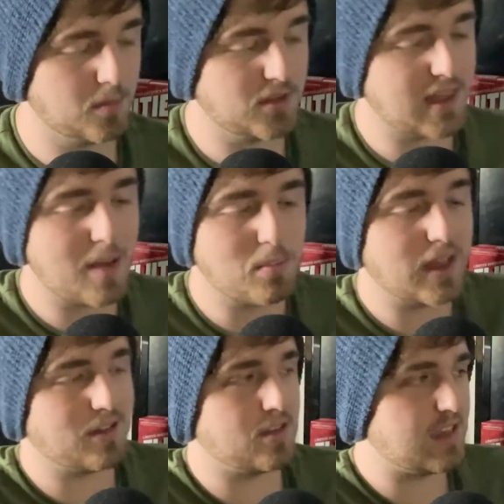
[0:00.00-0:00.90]
But that
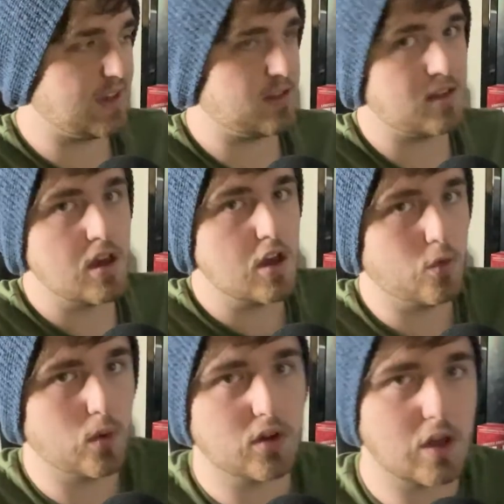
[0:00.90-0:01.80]
pick 6
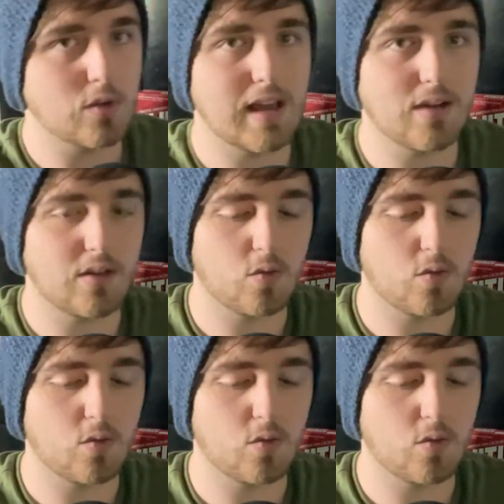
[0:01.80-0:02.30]
will go down